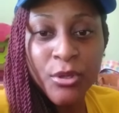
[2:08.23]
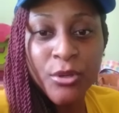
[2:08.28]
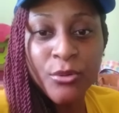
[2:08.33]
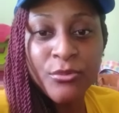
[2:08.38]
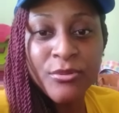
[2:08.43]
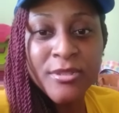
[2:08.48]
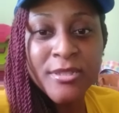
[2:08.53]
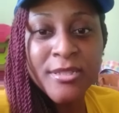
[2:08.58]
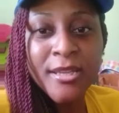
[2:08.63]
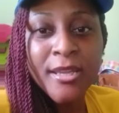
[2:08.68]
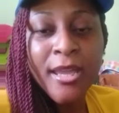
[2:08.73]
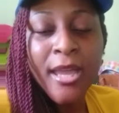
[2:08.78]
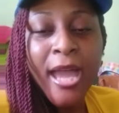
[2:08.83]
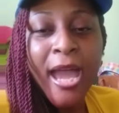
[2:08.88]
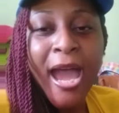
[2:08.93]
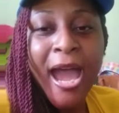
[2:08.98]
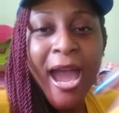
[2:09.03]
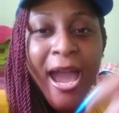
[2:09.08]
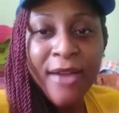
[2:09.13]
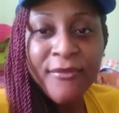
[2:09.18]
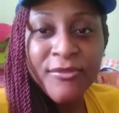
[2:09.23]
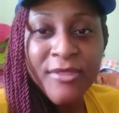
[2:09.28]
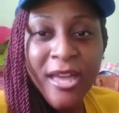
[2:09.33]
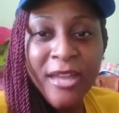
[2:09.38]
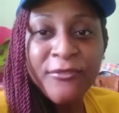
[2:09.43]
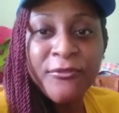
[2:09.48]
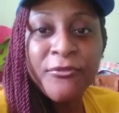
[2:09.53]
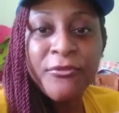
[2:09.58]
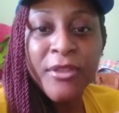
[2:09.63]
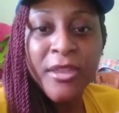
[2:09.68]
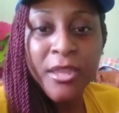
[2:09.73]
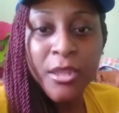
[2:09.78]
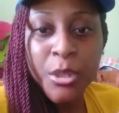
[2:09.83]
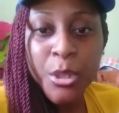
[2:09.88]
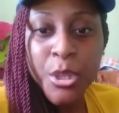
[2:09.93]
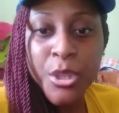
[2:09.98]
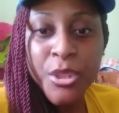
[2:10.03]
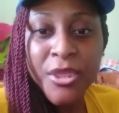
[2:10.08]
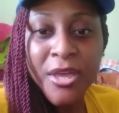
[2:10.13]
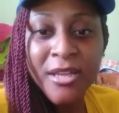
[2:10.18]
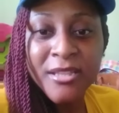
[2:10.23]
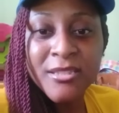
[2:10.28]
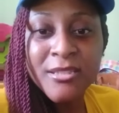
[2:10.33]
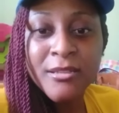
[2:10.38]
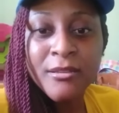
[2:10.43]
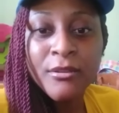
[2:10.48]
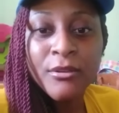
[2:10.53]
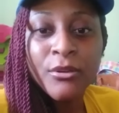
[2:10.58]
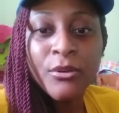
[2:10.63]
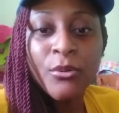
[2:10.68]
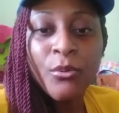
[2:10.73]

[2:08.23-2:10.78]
We don't have that faith that